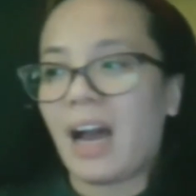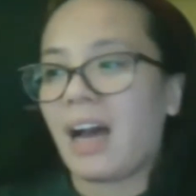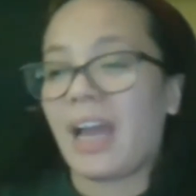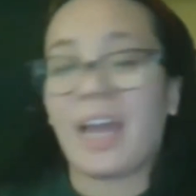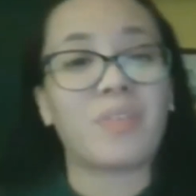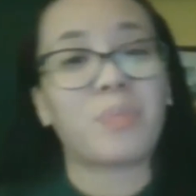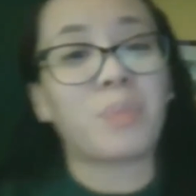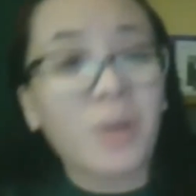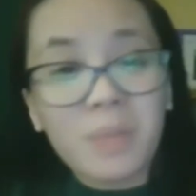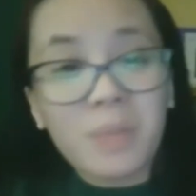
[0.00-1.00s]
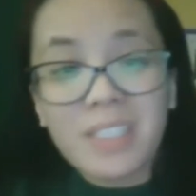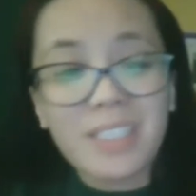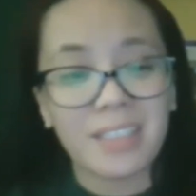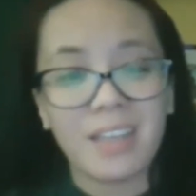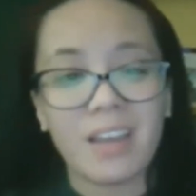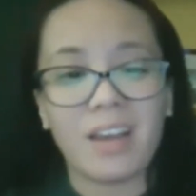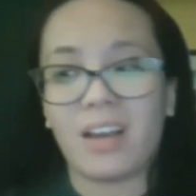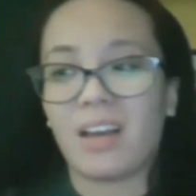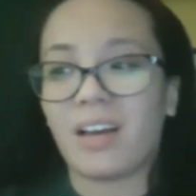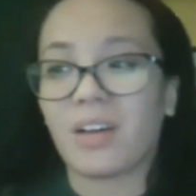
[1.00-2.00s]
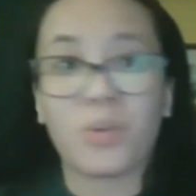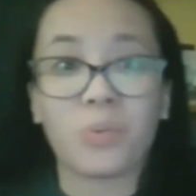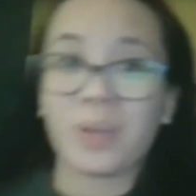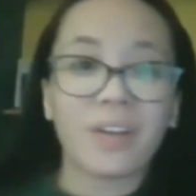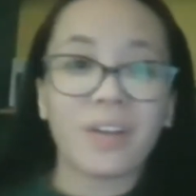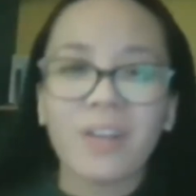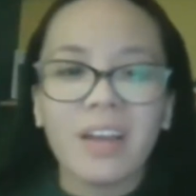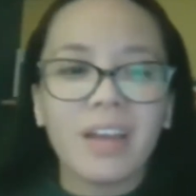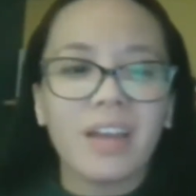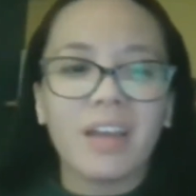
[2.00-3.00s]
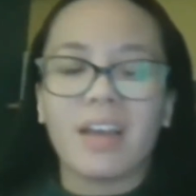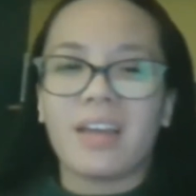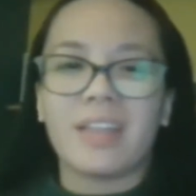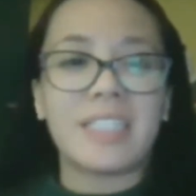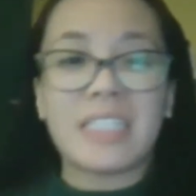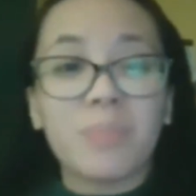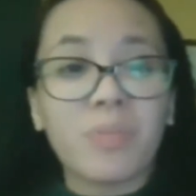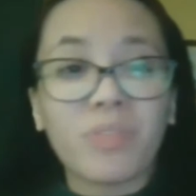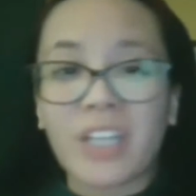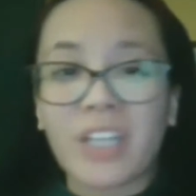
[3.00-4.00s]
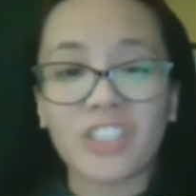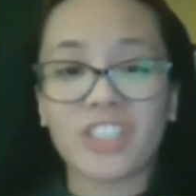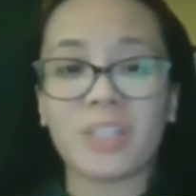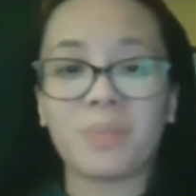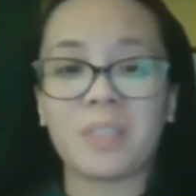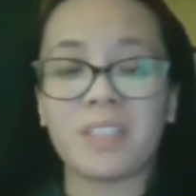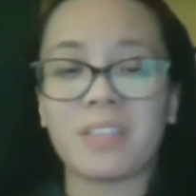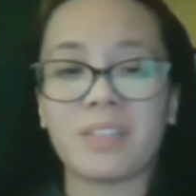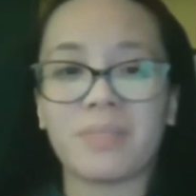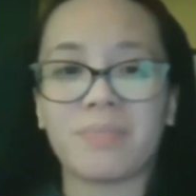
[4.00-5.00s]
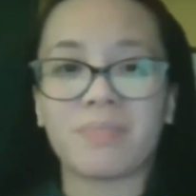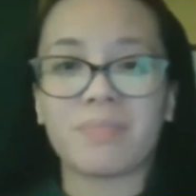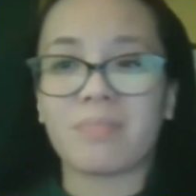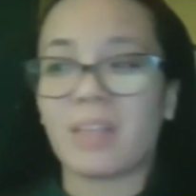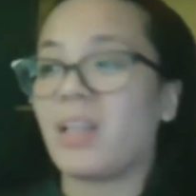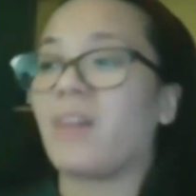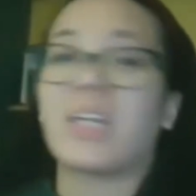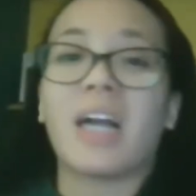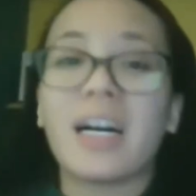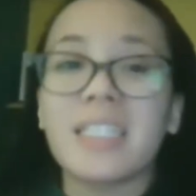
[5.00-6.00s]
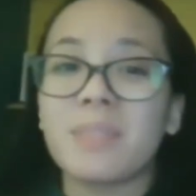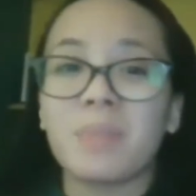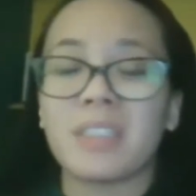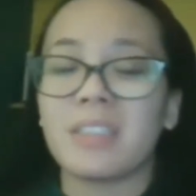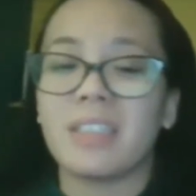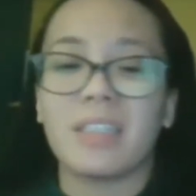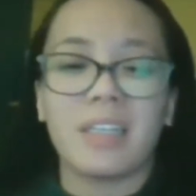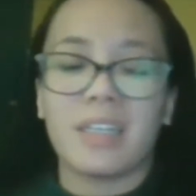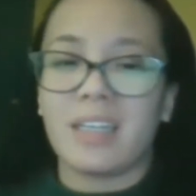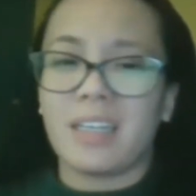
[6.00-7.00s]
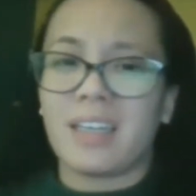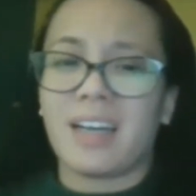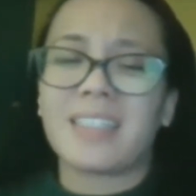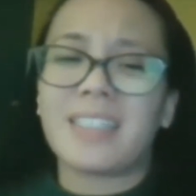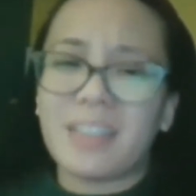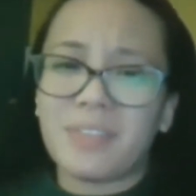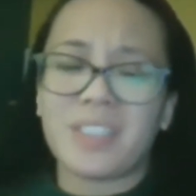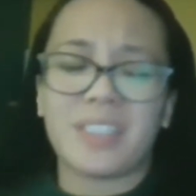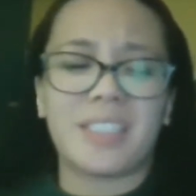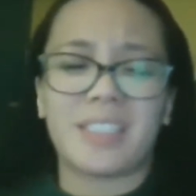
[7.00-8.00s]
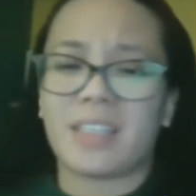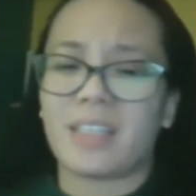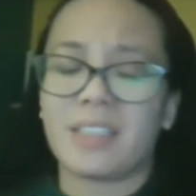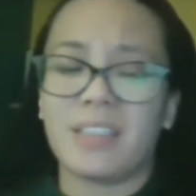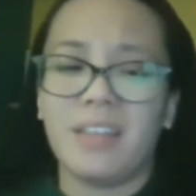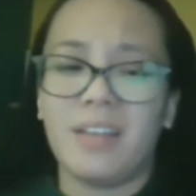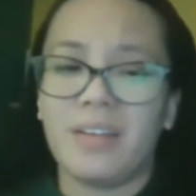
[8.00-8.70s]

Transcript: I have a purpose, a career, deep friendships, a loving husband, a gifted son.